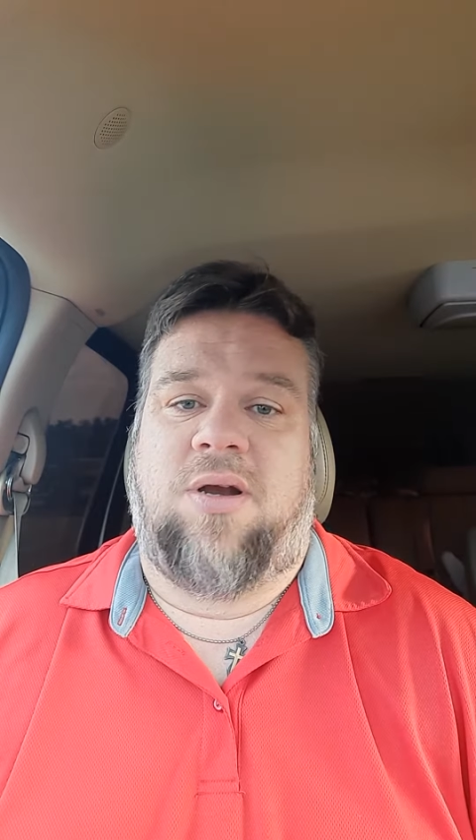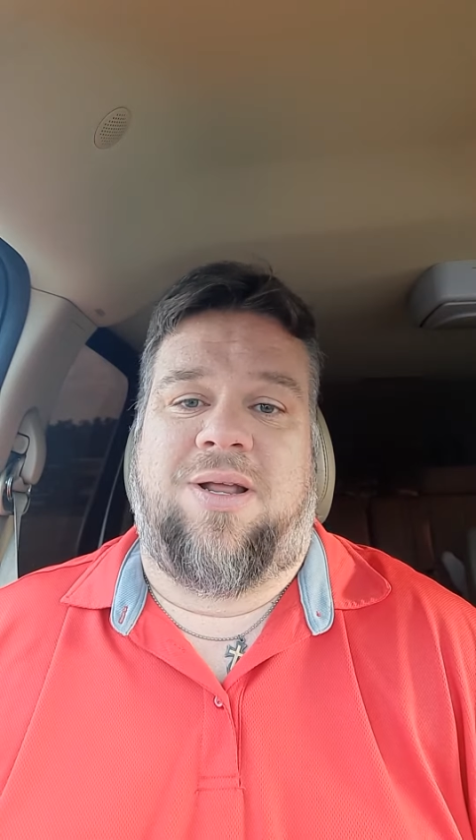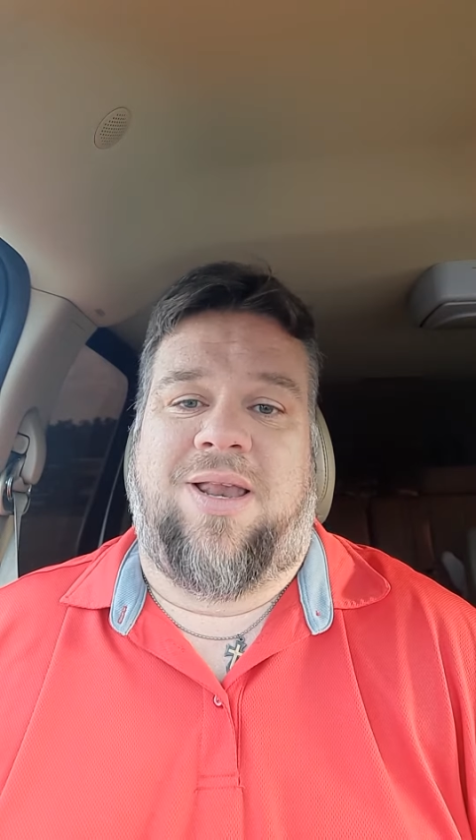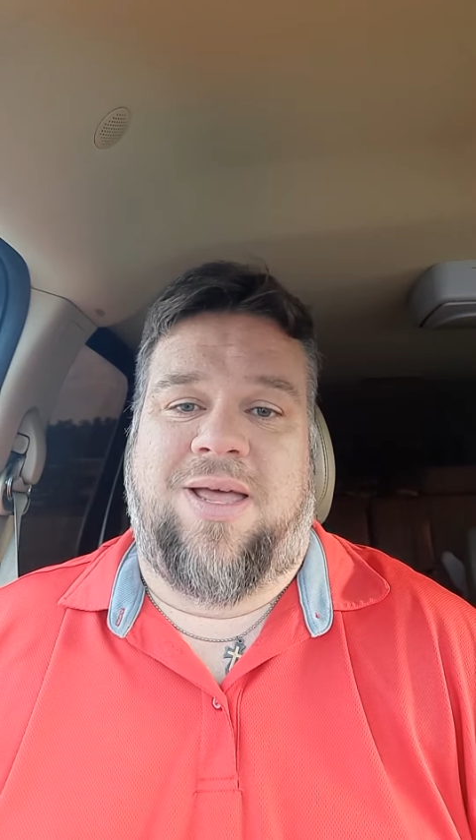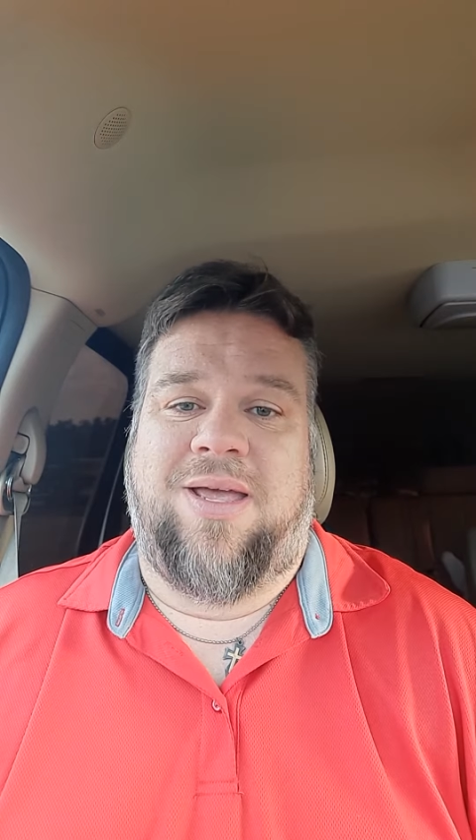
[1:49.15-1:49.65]
the
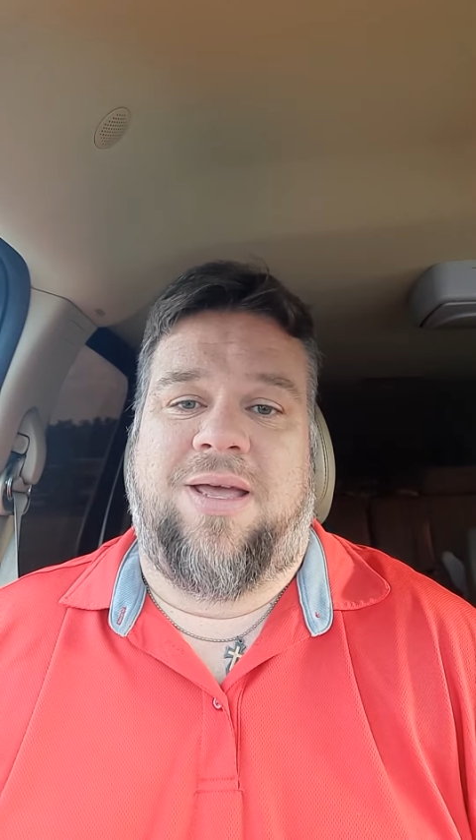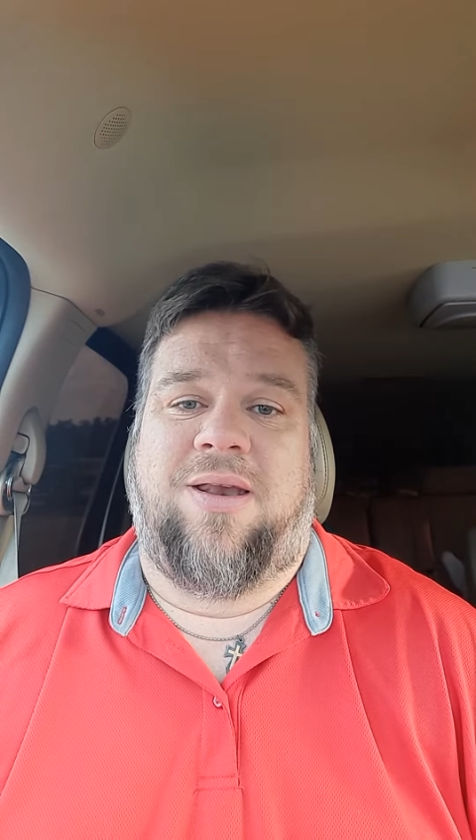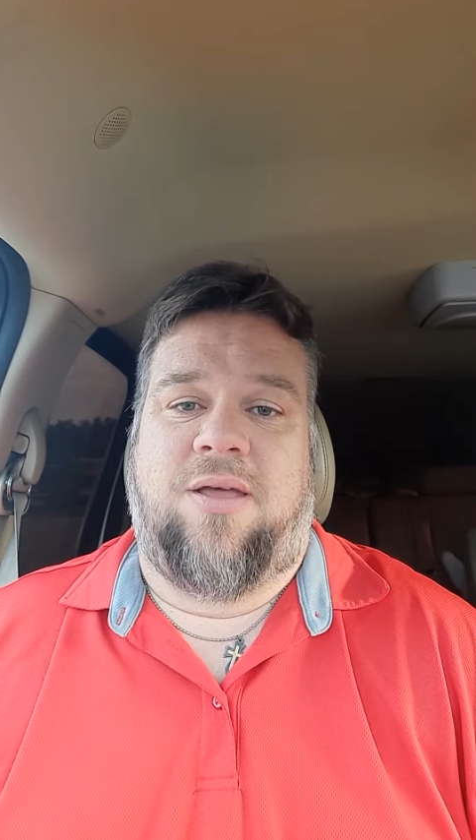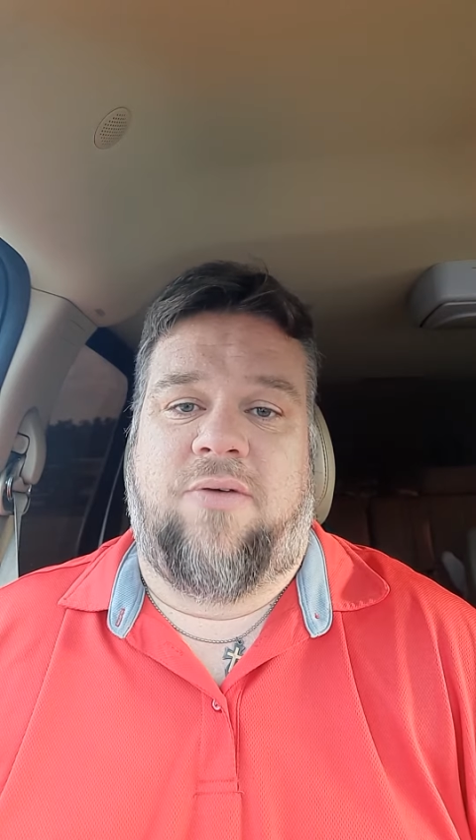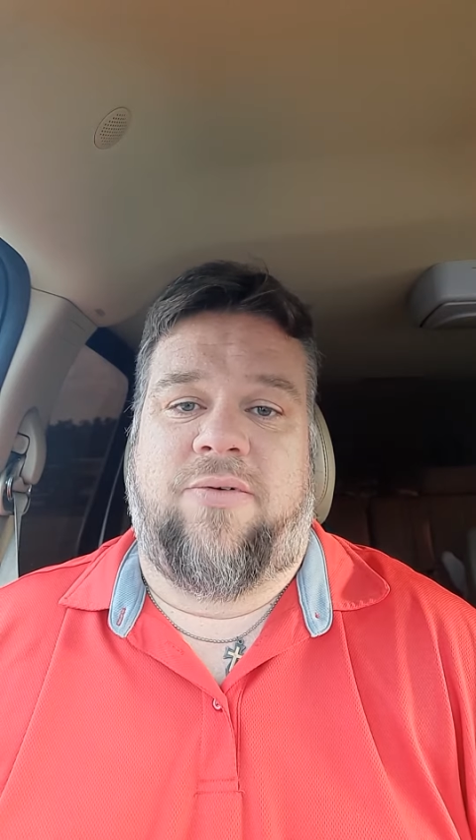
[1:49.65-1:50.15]
light and
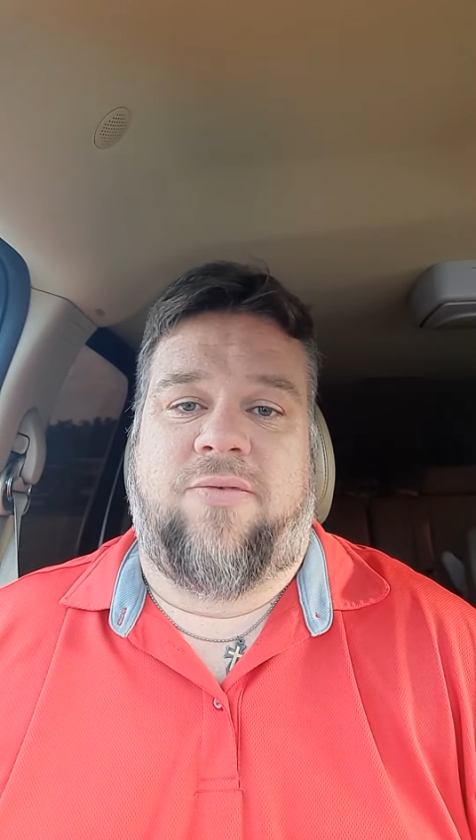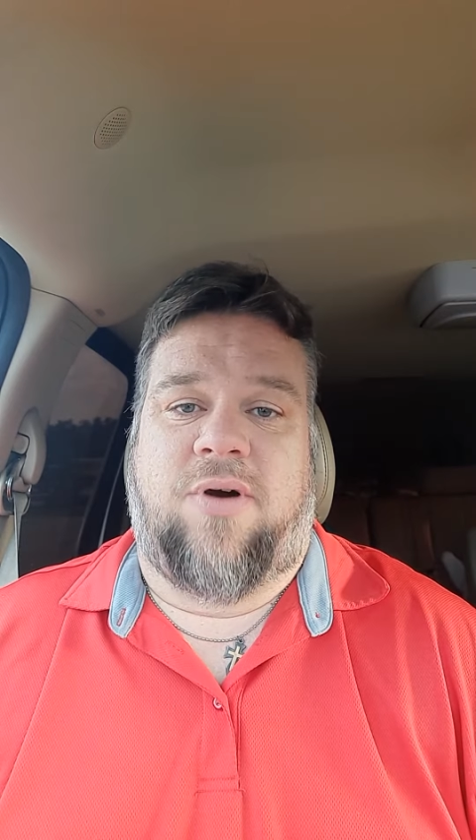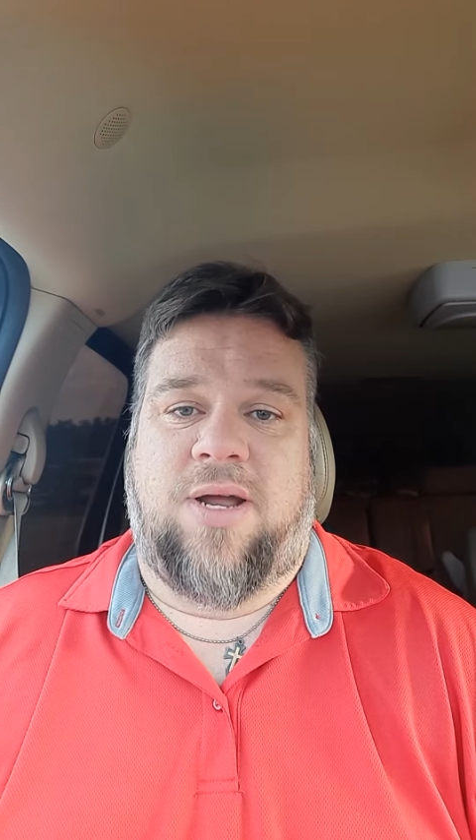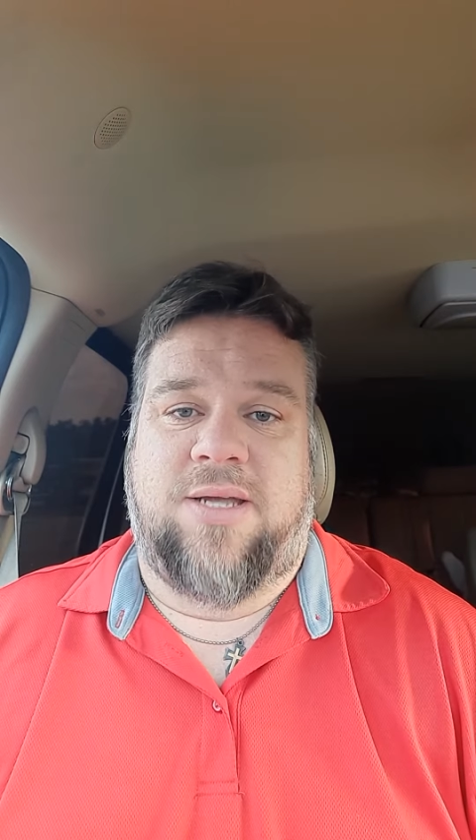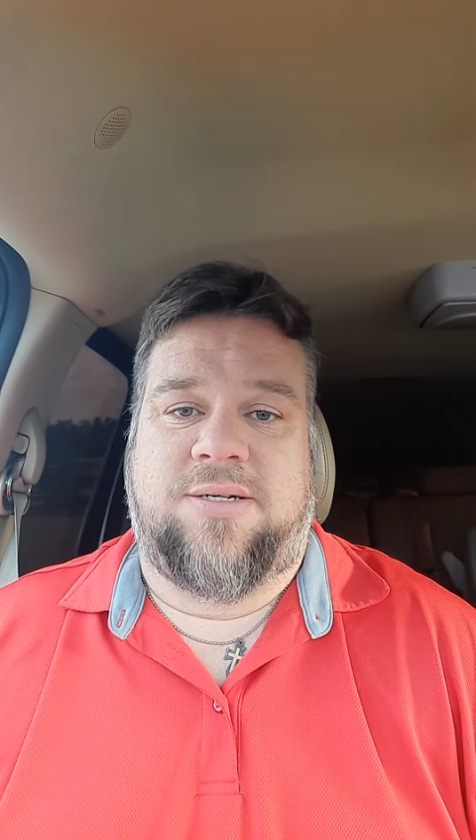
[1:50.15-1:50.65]
love of Christ